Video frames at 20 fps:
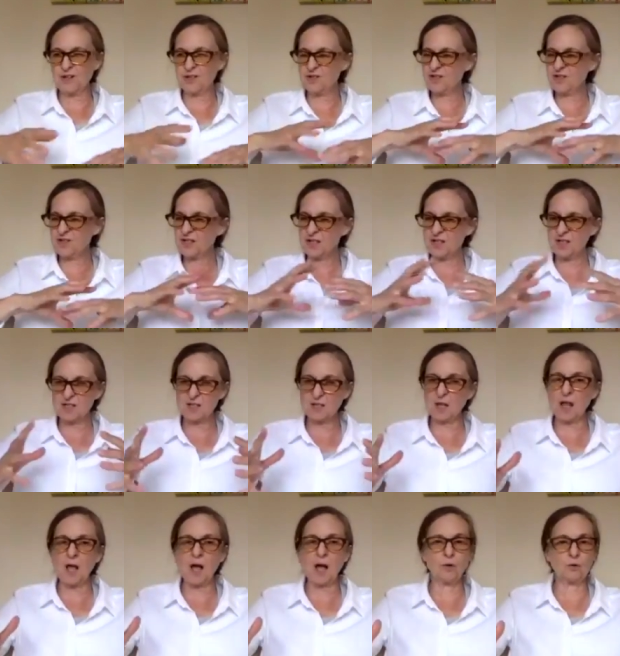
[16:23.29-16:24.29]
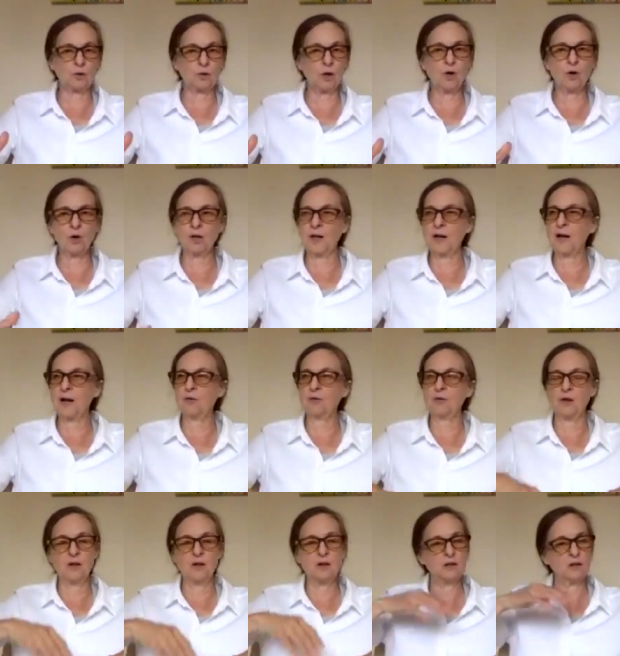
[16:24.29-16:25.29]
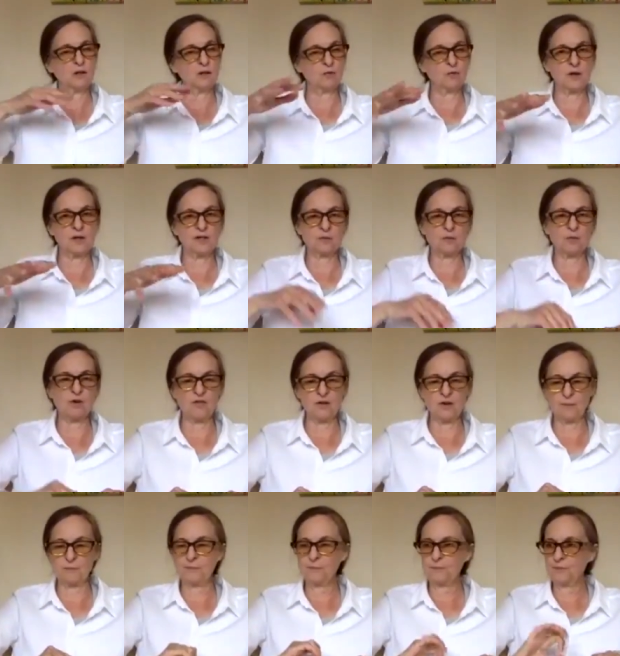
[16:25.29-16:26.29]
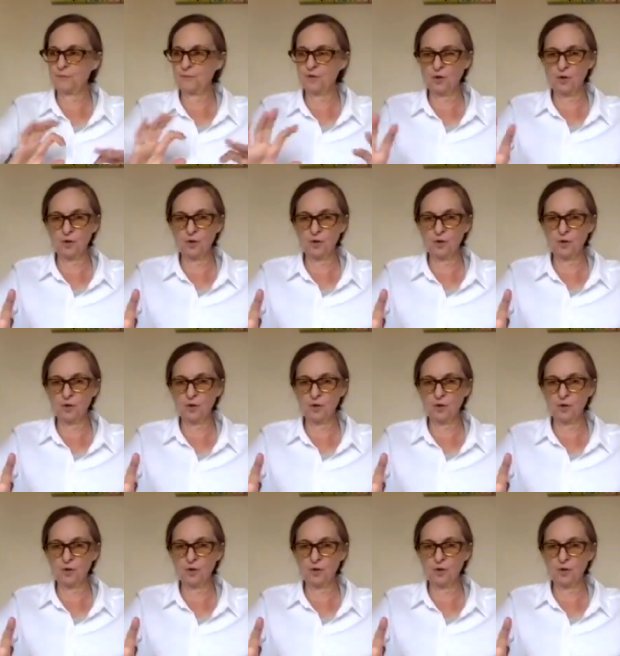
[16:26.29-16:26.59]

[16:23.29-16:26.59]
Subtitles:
You just see it as cloud, low cloud, you rise above it.